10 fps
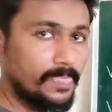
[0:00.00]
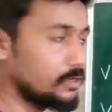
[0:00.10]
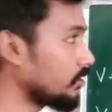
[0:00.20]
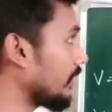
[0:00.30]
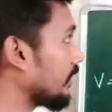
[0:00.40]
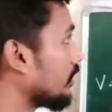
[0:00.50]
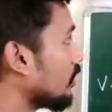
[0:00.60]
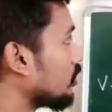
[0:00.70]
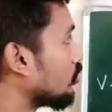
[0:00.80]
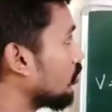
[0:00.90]
Okay.
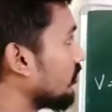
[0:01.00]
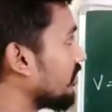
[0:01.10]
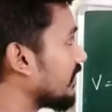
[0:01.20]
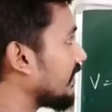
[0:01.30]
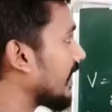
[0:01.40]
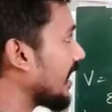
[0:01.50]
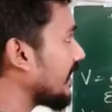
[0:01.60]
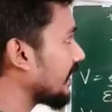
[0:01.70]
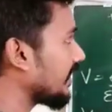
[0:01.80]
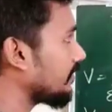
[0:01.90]
So when the
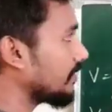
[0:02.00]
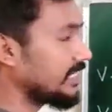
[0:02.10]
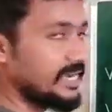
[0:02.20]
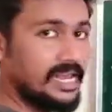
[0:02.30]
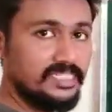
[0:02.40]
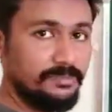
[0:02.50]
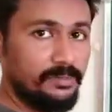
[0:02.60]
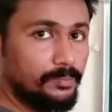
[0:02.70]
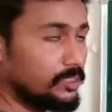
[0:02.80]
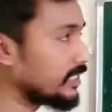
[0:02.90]
dielectric material has
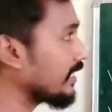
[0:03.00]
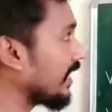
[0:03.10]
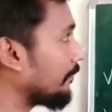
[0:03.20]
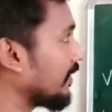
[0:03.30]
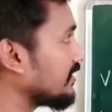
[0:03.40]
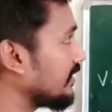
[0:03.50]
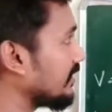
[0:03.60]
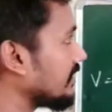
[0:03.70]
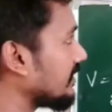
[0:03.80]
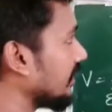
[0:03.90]
been put,
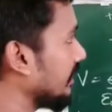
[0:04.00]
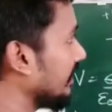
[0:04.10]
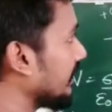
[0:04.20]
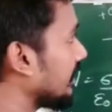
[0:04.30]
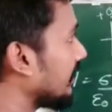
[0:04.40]
capacitance C